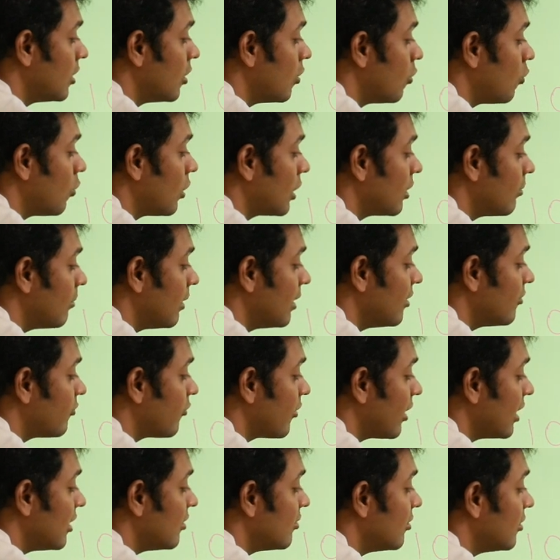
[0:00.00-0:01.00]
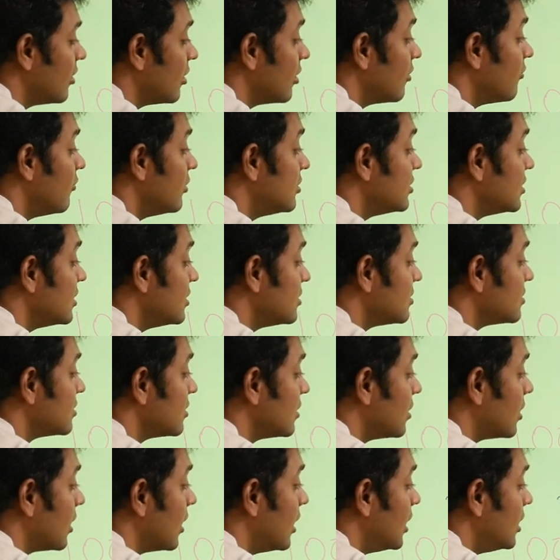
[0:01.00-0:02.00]
1 by 5, which
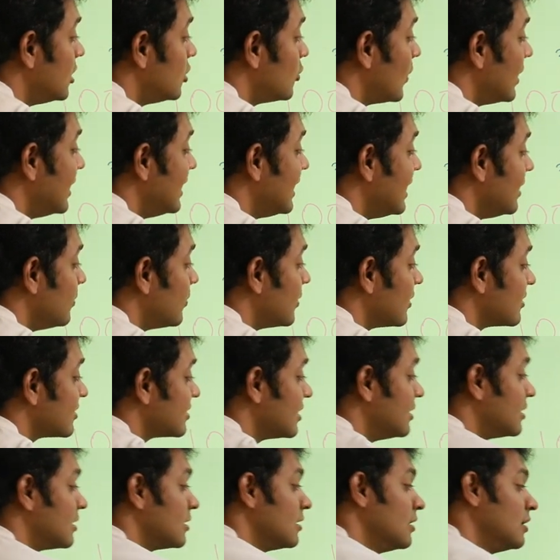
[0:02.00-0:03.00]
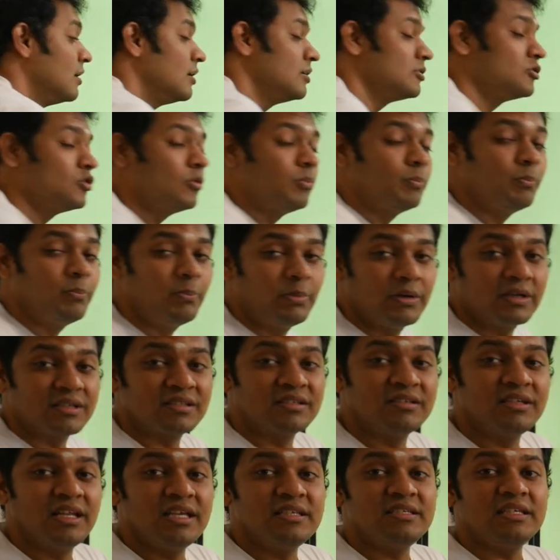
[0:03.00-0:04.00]
is 20%. So
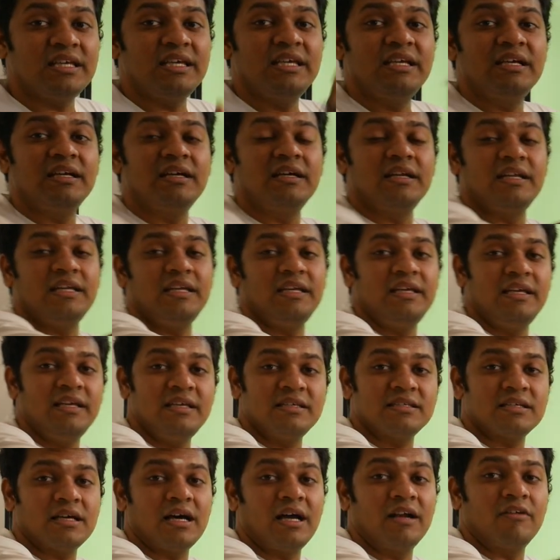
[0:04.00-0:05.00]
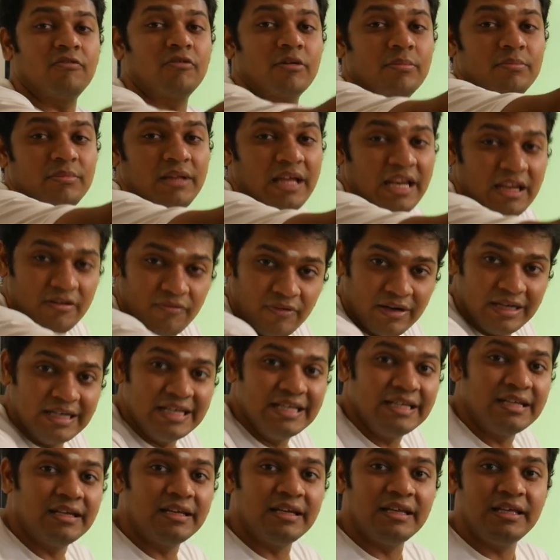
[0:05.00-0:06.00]
percentage increase, and from there if I
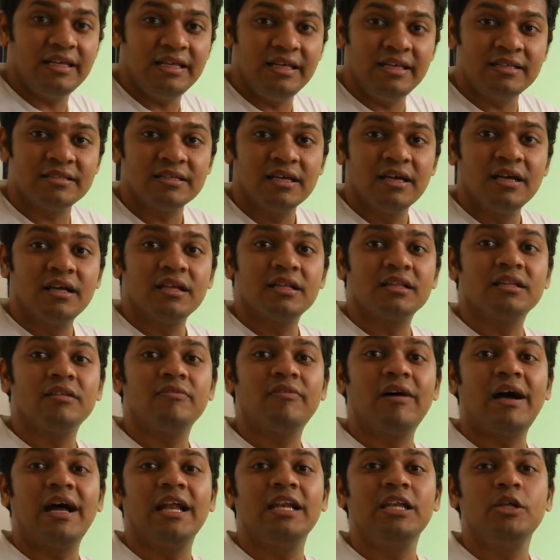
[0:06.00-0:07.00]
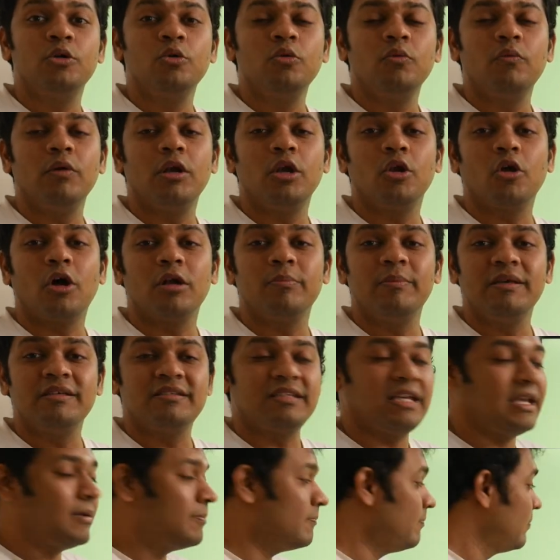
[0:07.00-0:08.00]
decrease, the value will not be
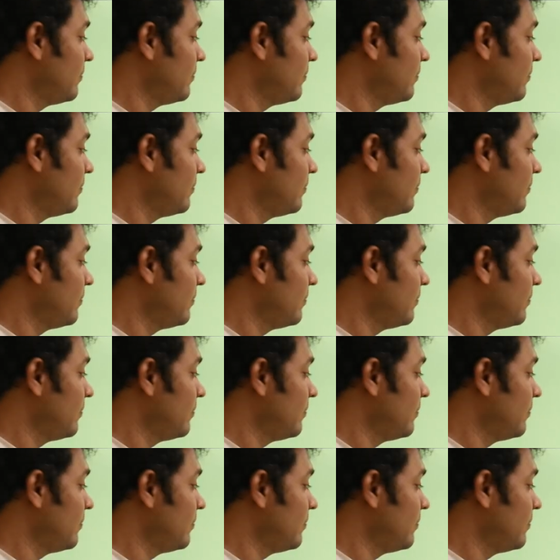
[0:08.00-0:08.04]
same